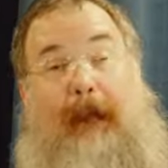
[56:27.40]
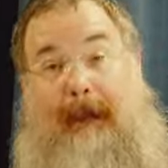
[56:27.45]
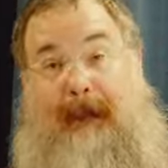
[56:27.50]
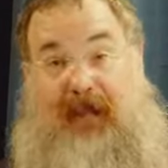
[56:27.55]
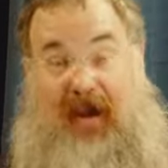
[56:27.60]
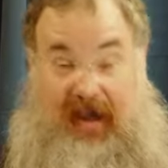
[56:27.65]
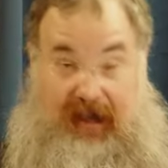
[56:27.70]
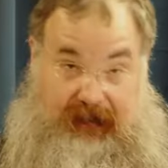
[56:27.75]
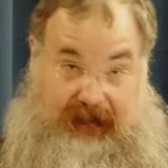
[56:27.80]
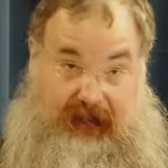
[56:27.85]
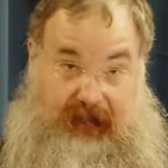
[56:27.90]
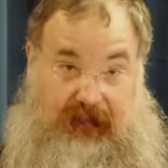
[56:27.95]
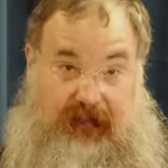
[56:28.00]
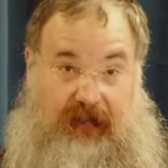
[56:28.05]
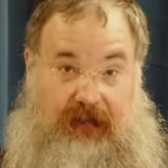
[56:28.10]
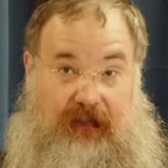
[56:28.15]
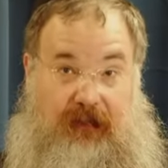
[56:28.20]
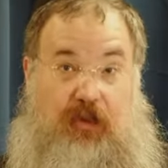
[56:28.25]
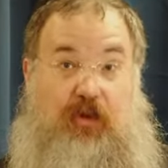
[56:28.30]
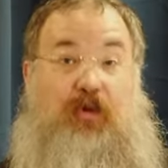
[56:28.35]
but
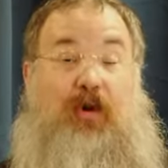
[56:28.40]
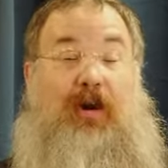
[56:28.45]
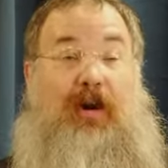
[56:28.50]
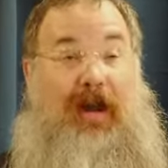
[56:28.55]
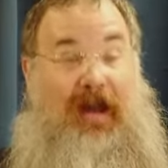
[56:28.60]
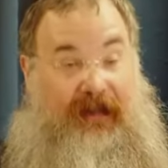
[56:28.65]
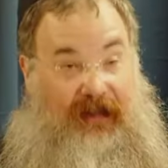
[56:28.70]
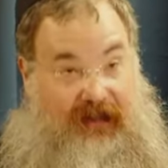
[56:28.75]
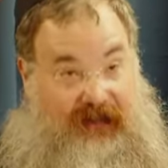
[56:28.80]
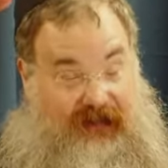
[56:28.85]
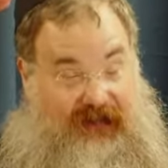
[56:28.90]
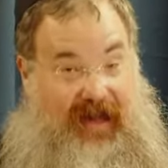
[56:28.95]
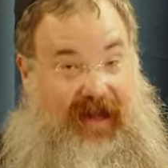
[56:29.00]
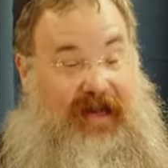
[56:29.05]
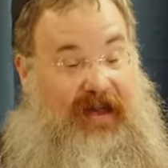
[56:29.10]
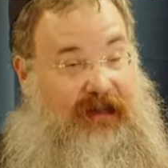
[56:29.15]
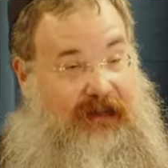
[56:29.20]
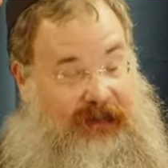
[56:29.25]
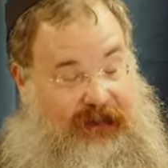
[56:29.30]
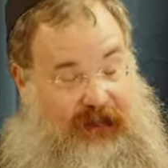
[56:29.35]
who are on the
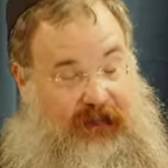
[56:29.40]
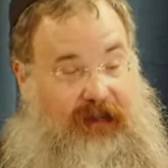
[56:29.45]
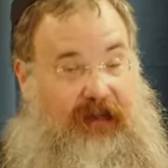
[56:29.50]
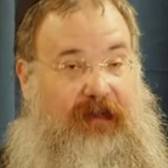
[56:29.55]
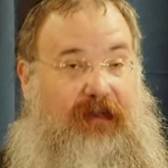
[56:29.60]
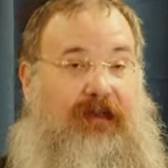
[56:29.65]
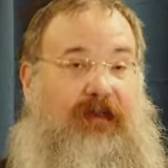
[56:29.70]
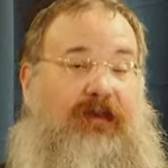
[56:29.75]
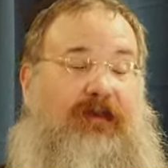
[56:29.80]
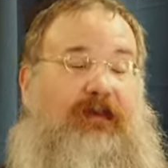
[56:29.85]
second floor